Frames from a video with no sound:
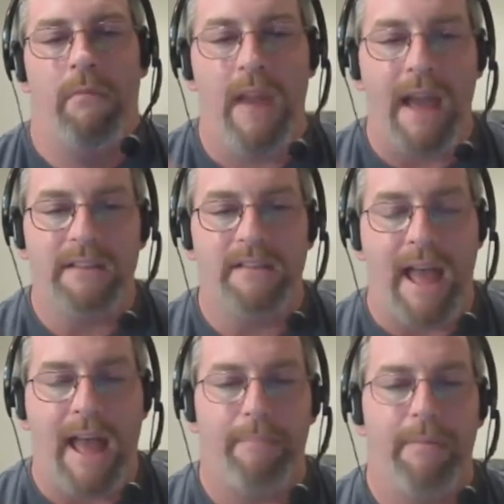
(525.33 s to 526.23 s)
Next
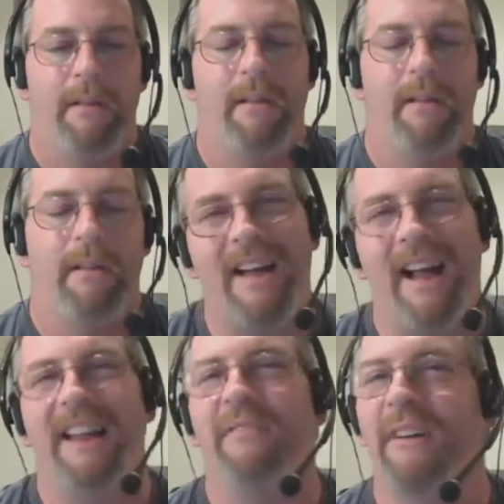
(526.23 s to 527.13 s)
app, it's
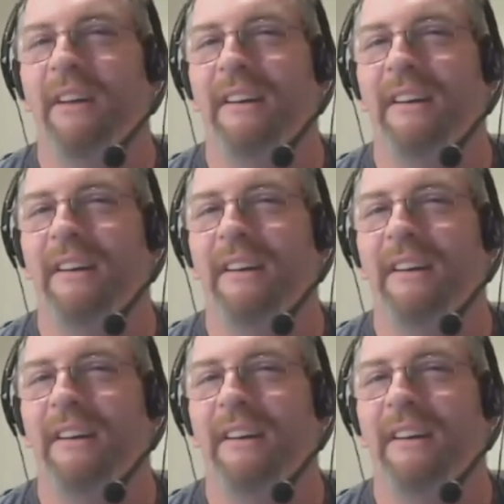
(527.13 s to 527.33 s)
kind of